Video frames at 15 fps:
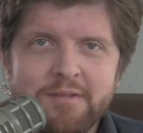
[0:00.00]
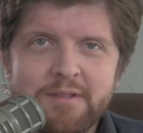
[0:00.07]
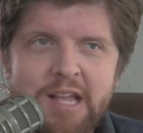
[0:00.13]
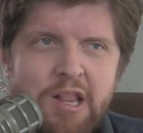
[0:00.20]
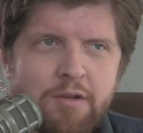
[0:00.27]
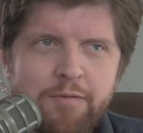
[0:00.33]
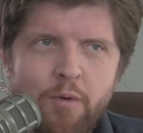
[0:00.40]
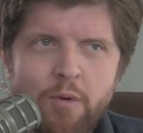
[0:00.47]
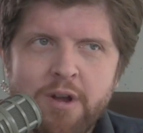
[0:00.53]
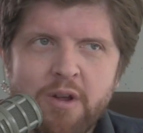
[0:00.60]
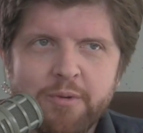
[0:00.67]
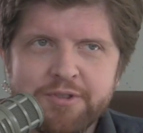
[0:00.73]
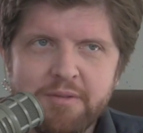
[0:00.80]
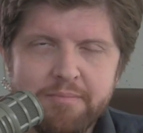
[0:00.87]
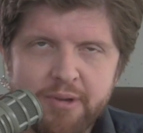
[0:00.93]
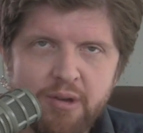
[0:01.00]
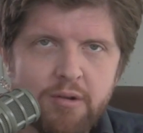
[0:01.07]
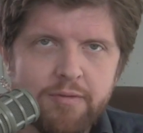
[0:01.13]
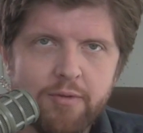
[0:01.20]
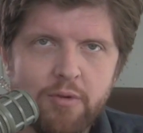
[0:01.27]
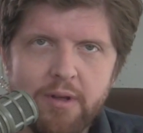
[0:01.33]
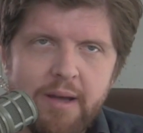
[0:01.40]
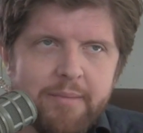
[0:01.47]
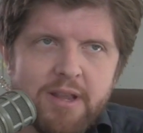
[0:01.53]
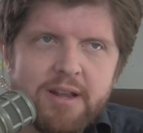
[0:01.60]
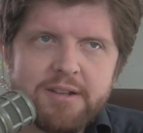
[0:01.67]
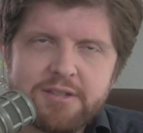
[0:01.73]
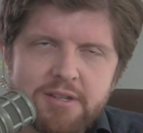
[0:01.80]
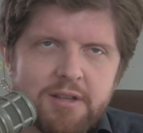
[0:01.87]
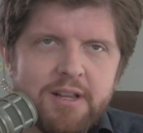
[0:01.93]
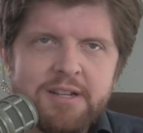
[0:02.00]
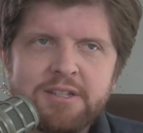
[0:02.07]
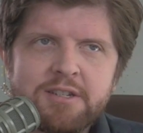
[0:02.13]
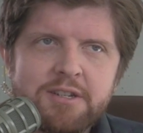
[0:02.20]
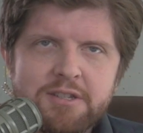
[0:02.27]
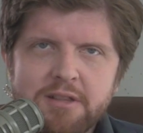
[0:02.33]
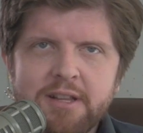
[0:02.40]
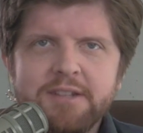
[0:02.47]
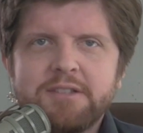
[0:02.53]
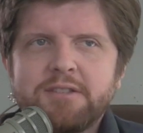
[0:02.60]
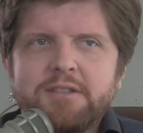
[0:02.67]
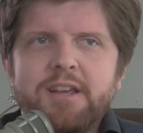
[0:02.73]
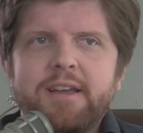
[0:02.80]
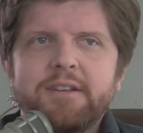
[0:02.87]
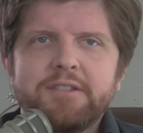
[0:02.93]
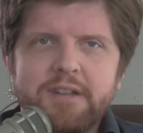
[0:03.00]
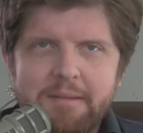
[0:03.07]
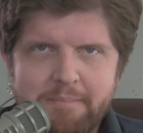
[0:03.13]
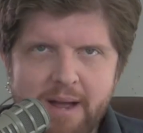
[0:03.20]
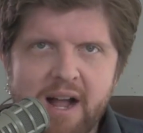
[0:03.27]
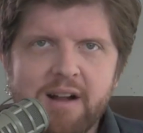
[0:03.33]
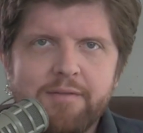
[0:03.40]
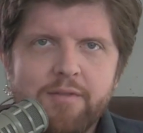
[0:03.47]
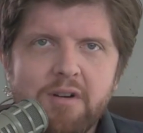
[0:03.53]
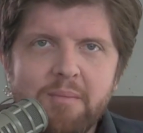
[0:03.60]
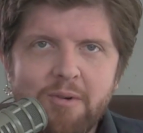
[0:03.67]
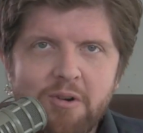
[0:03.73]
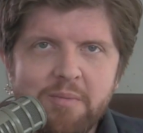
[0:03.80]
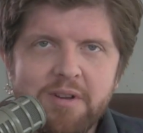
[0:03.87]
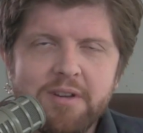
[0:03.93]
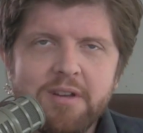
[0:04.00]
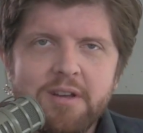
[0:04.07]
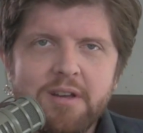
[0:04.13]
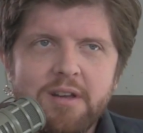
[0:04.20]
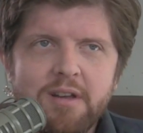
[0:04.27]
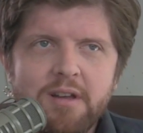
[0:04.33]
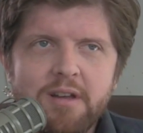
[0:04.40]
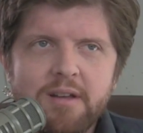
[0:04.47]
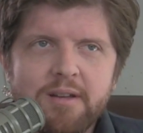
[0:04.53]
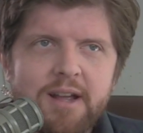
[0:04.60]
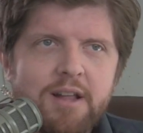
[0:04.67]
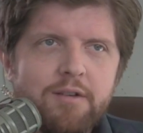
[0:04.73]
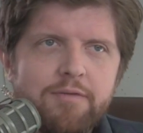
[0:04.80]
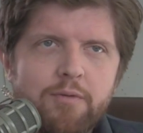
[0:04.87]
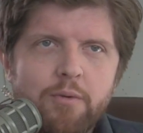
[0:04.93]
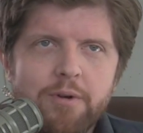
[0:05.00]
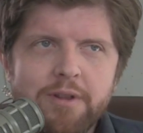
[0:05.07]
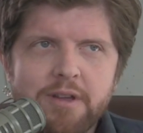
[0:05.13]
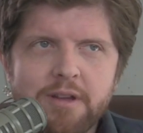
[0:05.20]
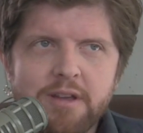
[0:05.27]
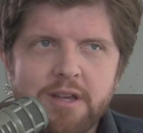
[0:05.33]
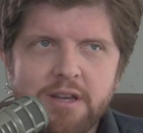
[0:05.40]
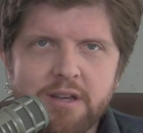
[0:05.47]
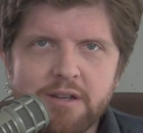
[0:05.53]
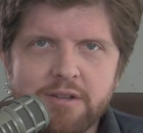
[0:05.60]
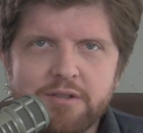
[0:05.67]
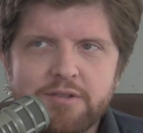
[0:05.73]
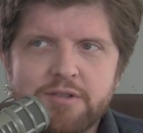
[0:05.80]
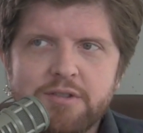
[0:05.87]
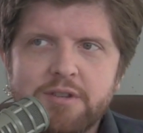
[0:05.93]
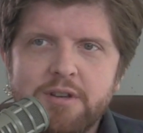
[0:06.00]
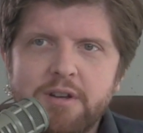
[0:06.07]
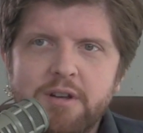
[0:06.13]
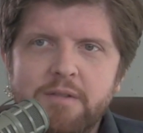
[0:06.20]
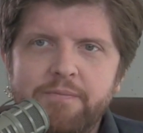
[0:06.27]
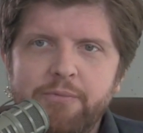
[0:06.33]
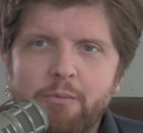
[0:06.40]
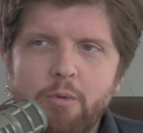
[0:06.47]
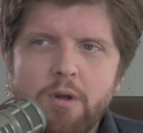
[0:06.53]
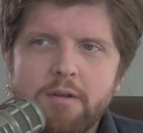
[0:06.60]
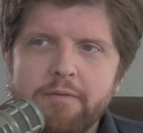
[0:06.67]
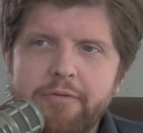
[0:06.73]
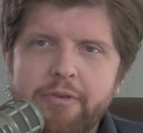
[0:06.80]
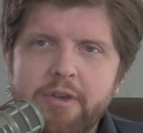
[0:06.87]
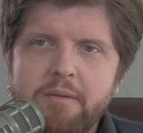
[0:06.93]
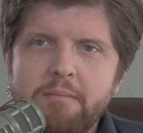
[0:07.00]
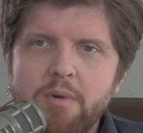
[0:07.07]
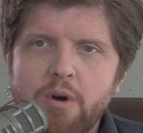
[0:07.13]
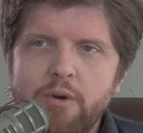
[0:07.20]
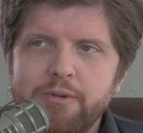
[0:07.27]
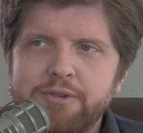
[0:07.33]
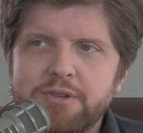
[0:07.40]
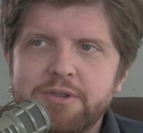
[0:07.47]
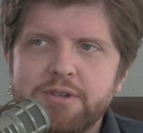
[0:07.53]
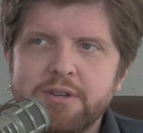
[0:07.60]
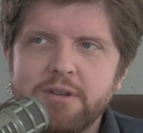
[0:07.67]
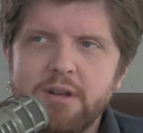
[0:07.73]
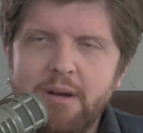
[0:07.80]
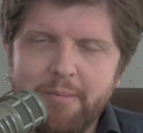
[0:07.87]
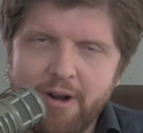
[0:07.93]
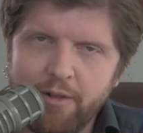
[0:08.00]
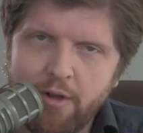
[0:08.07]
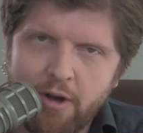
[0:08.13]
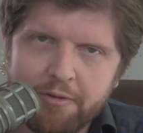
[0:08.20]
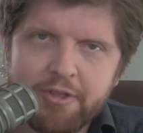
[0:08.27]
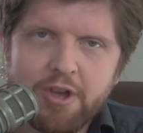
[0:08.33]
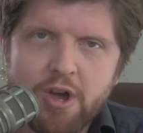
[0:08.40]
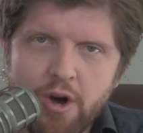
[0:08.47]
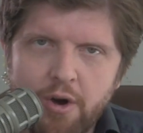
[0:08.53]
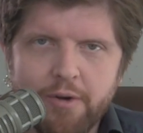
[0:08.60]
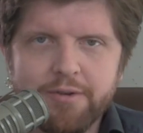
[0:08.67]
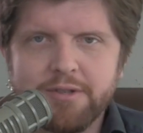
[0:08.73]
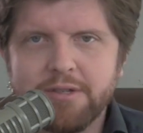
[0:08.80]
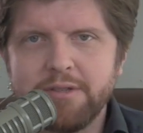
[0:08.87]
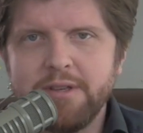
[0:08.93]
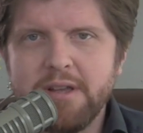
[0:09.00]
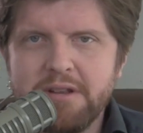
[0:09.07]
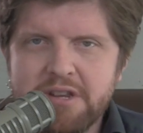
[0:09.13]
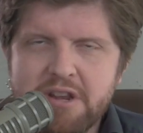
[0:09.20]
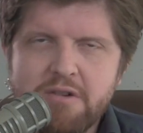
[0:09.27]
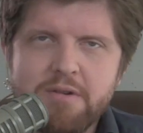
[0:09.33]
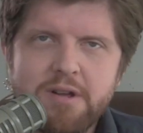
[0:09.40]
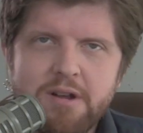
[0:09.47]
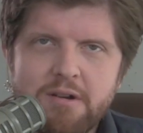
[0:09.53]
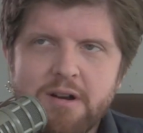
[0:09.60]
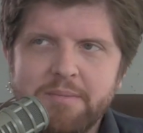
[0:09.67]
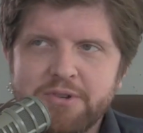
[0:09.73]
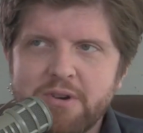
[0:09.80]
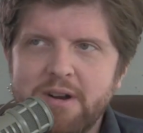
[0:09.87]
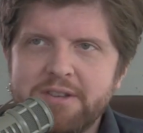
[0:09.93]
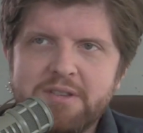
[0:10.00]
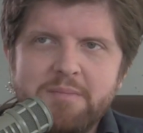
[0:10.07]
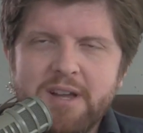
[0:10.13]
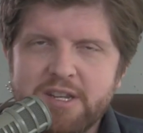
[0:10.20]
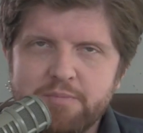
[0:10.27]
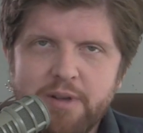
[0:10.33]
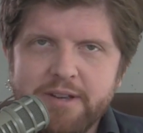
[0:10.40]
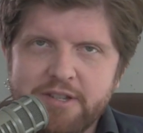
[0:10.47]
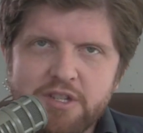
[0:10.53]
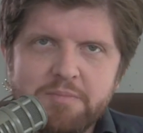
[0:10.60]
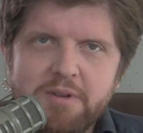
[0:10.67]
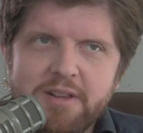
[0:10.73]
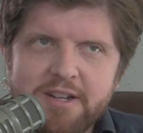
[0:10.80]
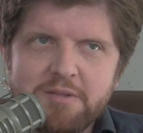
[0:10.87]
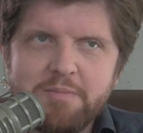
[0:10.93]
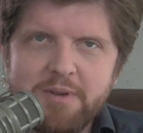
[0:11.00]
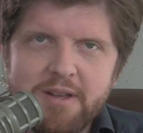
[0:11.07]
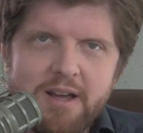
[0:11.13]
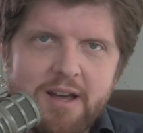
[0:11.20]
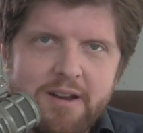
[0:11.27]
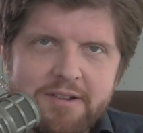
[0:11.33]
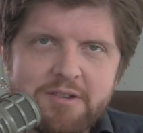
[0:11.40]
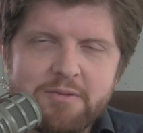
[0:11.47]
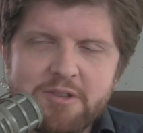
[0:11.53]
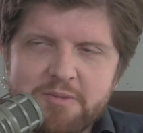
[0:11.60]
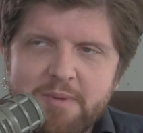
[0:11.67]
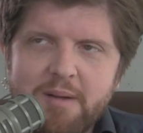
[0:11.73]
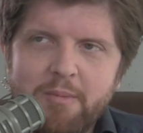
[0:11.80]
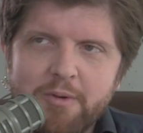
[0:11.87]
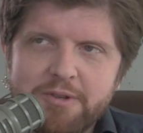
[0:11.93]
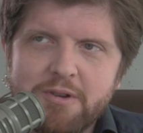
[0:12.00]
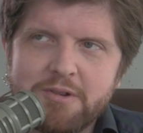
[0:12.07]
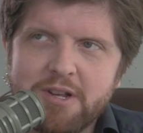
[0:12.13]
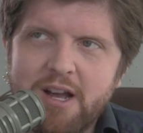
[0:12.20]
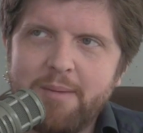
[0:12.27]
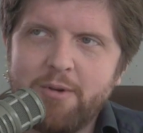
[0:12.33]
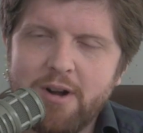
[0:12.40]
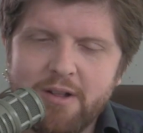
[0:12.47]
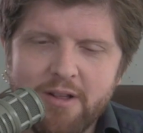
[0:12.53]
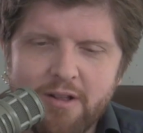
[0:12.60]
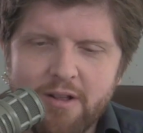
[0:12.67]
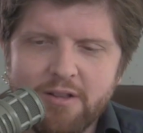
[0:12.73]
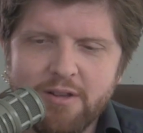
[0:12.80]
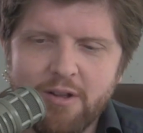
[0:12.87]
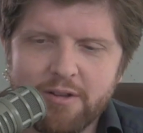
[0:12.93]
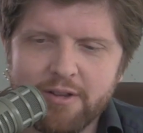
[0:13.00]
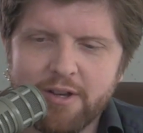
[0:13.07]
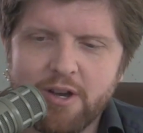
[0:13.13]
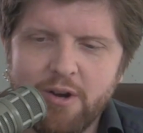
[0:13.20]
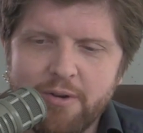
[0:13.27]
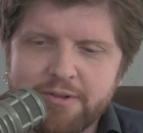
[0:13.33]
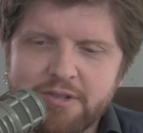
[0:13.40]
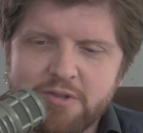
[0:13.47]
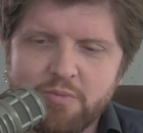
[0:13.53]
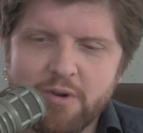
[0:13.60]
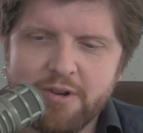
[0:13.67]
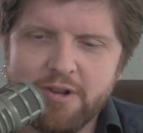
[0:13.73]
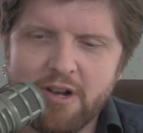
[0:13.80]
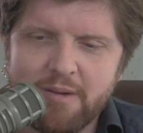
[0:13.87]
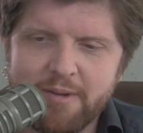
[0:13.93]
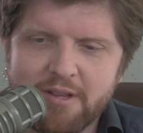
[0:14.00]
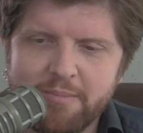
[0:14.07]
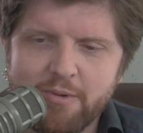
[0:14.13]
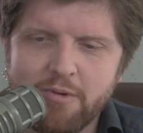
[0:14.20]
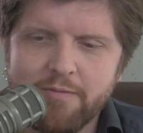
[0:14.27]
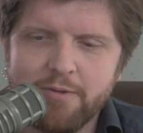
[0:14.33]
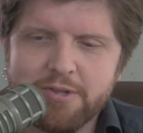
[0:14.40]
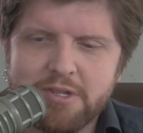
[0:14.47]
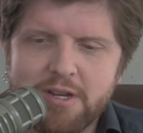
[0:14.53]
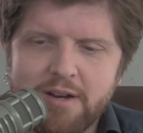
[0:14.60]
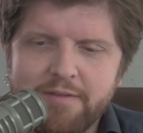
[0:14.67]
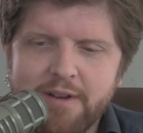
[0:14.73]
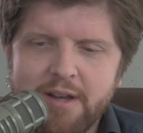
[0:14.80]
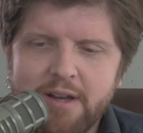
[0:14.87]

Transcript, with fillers: California was a beautiful. I mean, it's let's just let's take a step back for a moment. California is one of the most I mean, along the coast, the interior, I'm sure, has some nice places, but let's be honest. We spend most of your time around, along the coast, is where you're talking about the beautiful stuff.